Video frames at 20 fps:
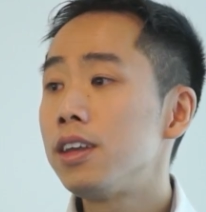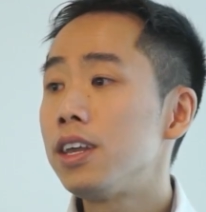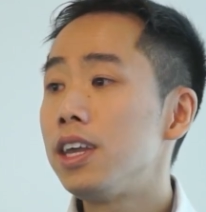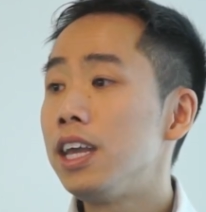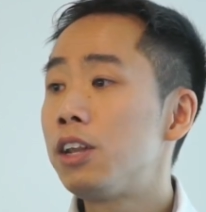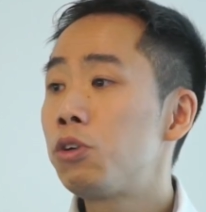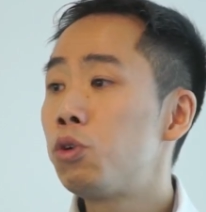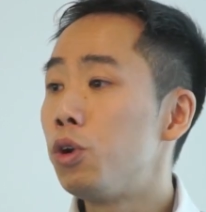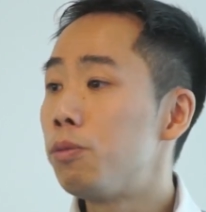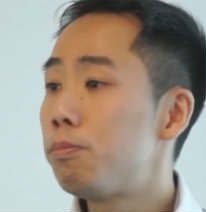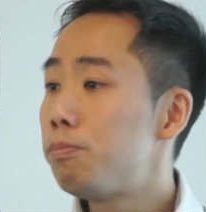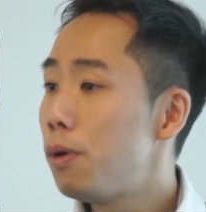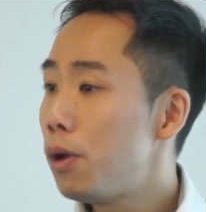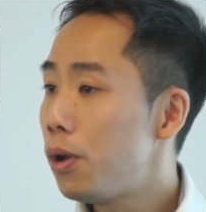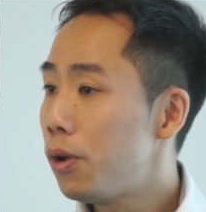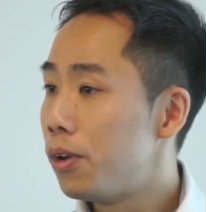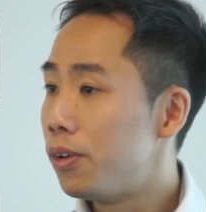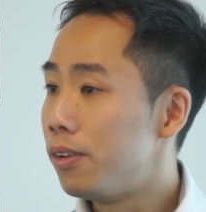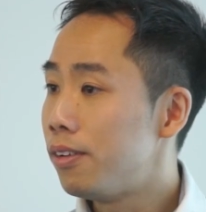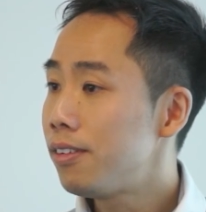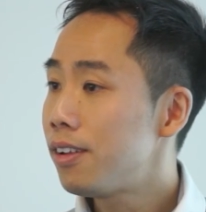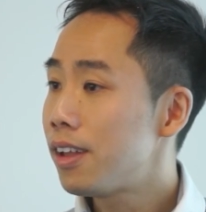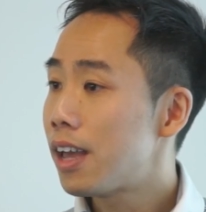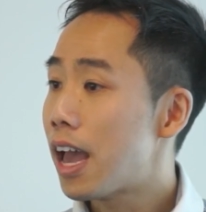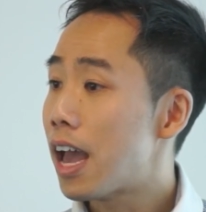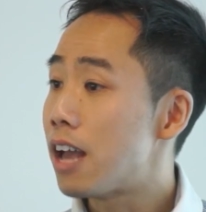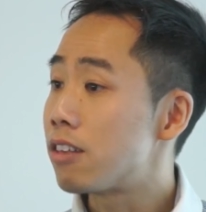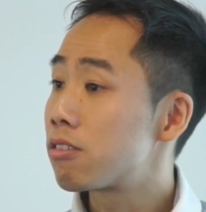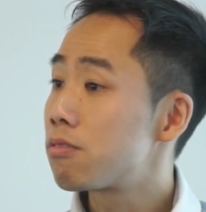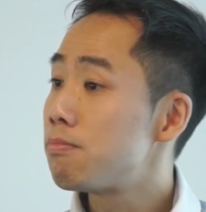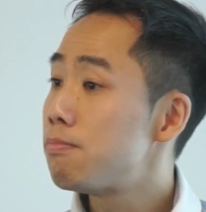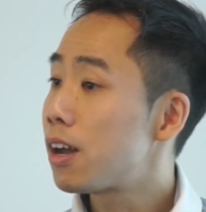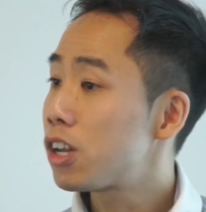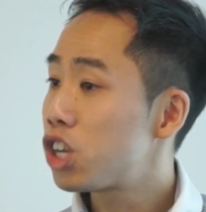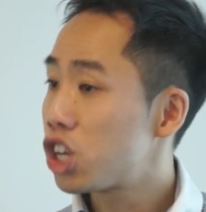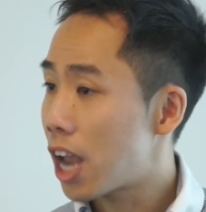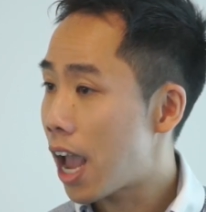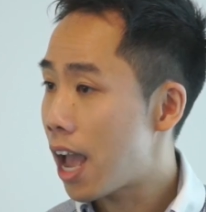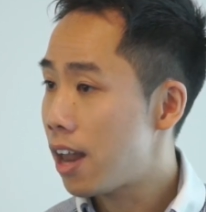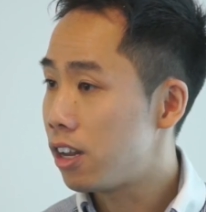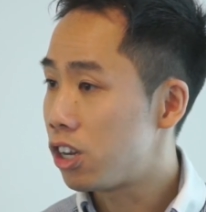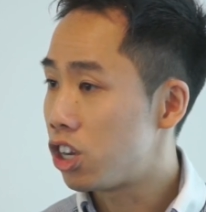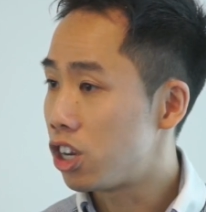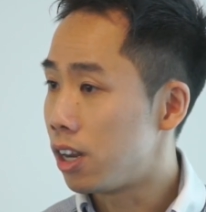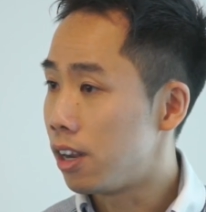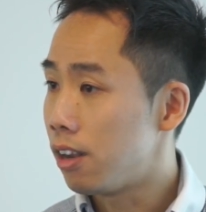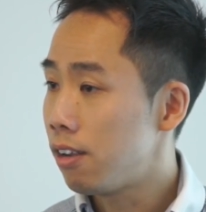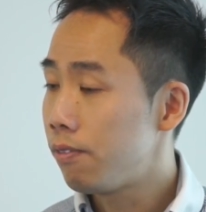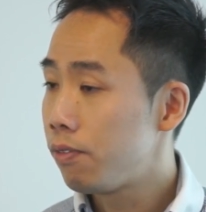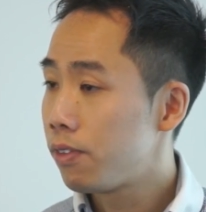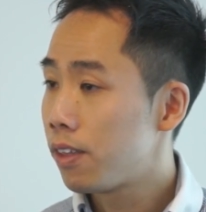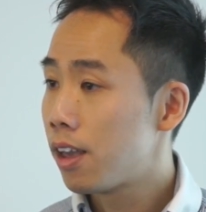it could burn as much energy